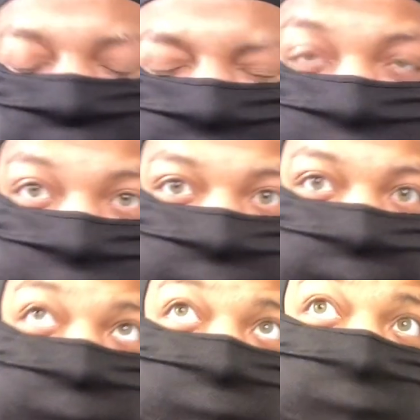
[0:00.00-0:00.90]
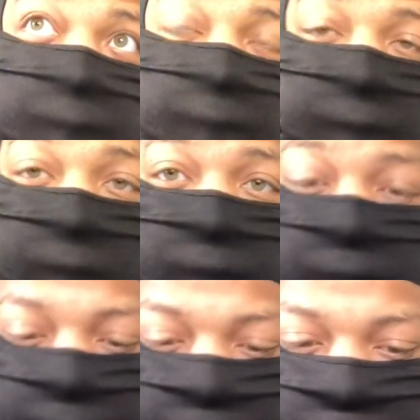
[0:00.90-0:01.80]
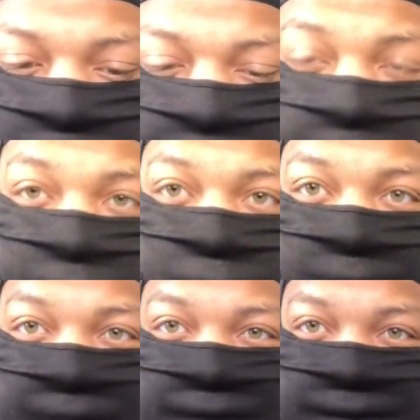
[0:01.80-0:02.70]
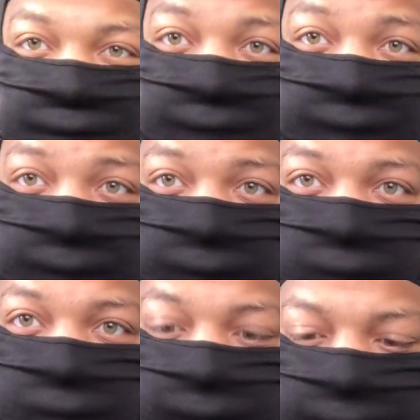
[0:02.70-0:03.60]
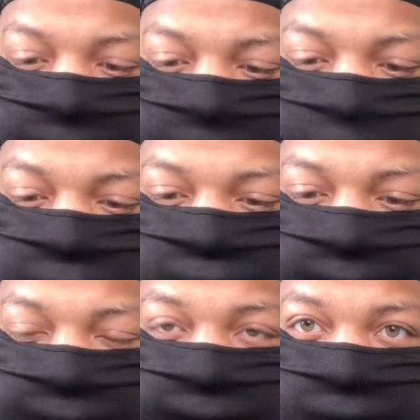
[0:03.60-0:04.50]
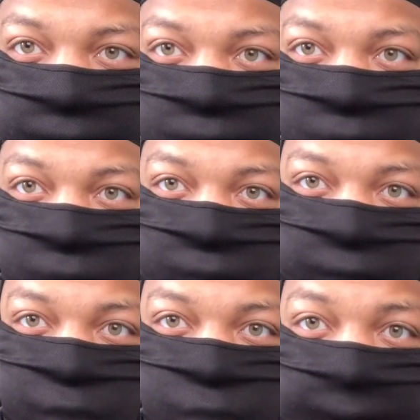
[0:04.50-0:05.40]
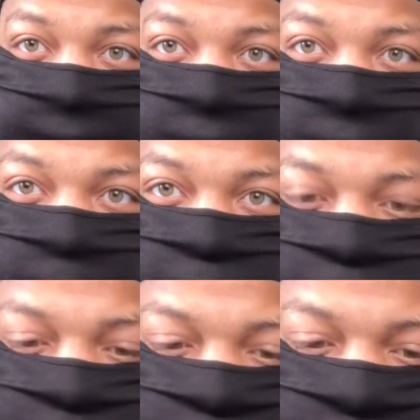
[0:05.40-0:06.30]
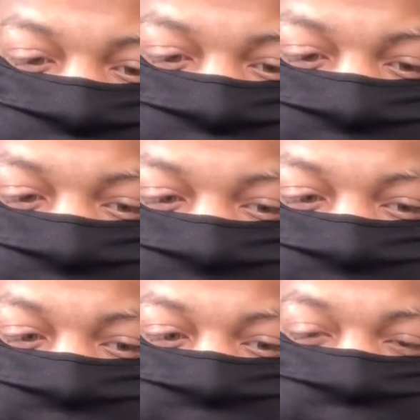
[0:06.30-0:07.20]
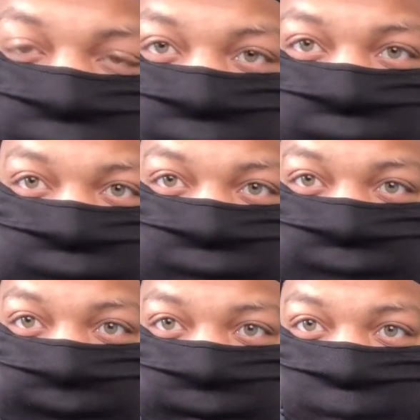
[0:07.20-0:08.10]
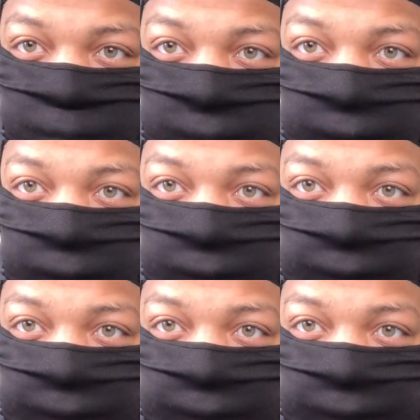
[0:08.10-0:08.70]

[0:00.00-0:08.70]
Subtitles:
if you look at one of my older videos, I used this slide, which had the tuned extractor, and this exact barrel